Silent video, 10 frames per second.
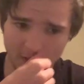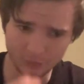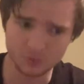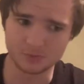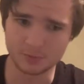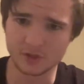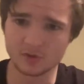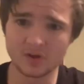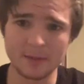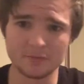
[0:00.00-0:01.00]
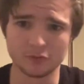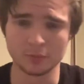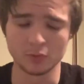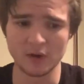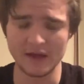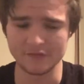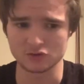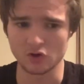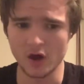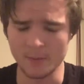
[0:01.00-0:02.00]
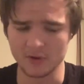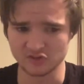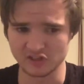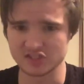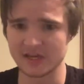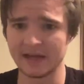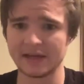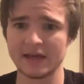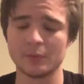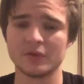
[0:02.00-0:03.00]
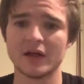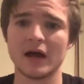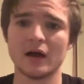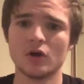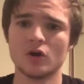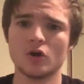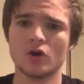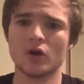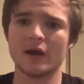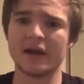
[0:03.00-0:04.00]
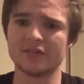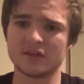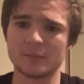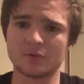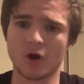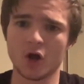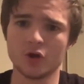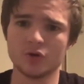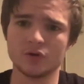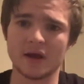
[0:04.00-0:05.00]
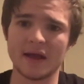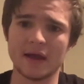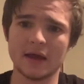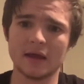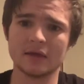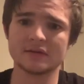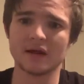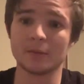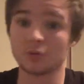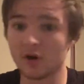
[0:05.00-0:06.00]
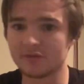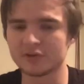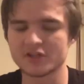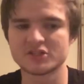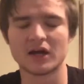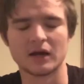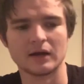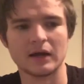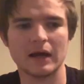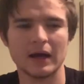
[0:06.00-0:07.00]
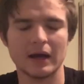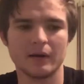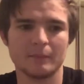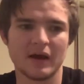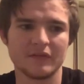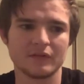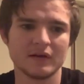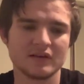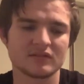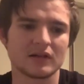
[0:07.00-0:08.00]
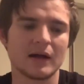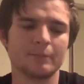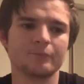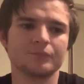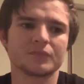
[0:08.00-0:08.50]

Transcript: I thought this was a pretty good game of football. At the time, I was actually hanging out with Anthony Marone and Brian Fletcher at the Leagues Club.